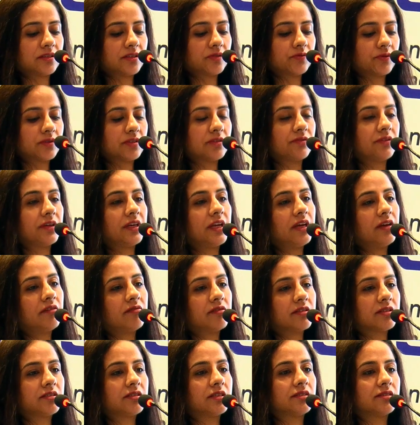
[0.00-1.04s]
This was a very
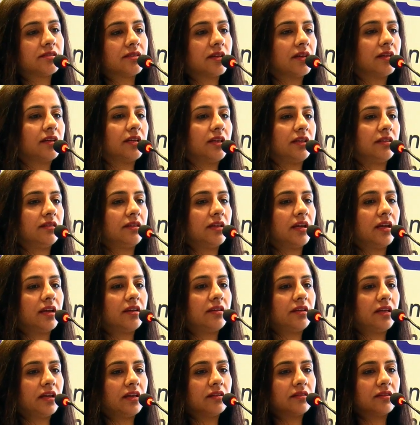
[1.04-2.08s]
interesting study. They had
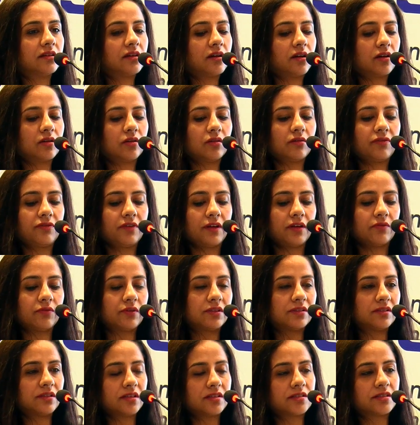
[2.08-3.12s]
taken the cutoff
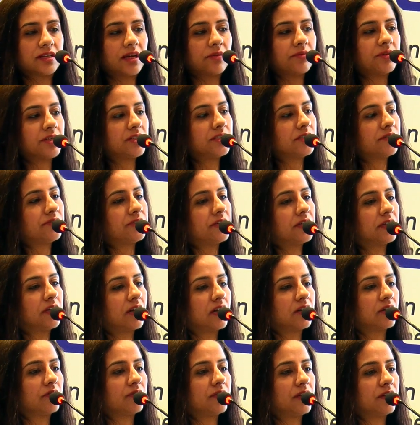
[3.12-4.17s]
levels, established different
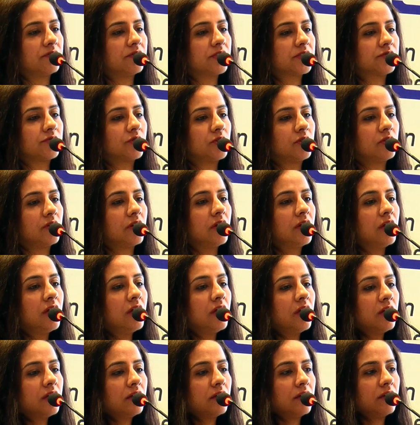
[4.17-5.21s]
cutoff levels for
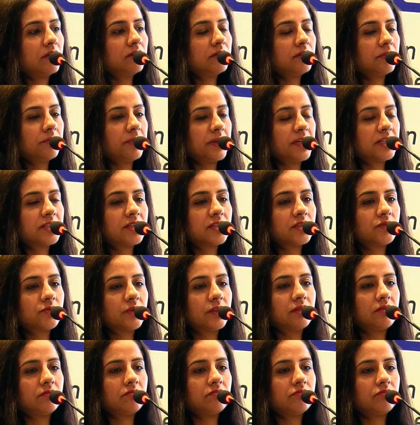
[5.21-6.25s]
the patients with